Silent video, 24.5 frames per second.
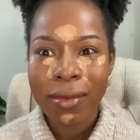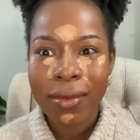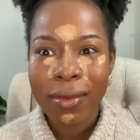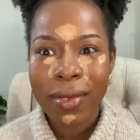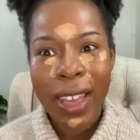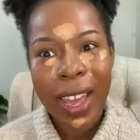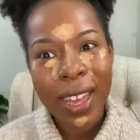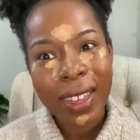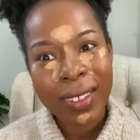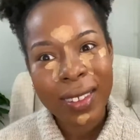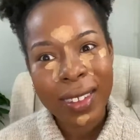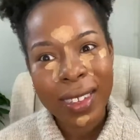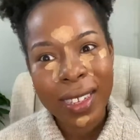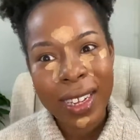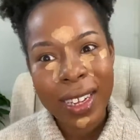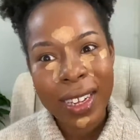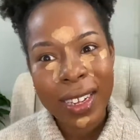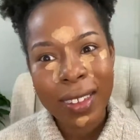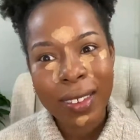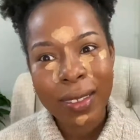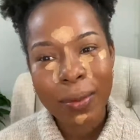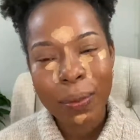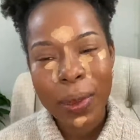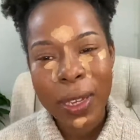that's the
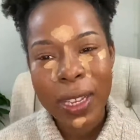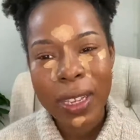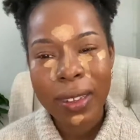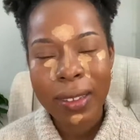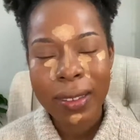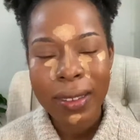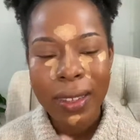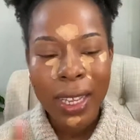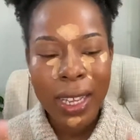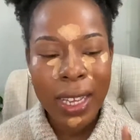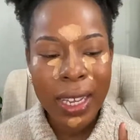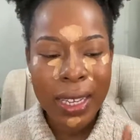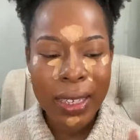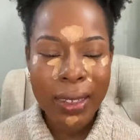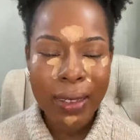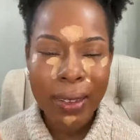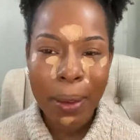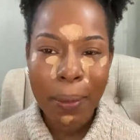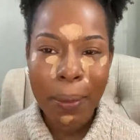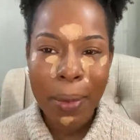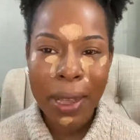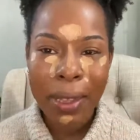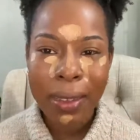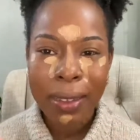kids' pizza. It's
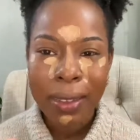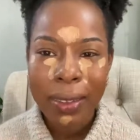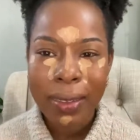about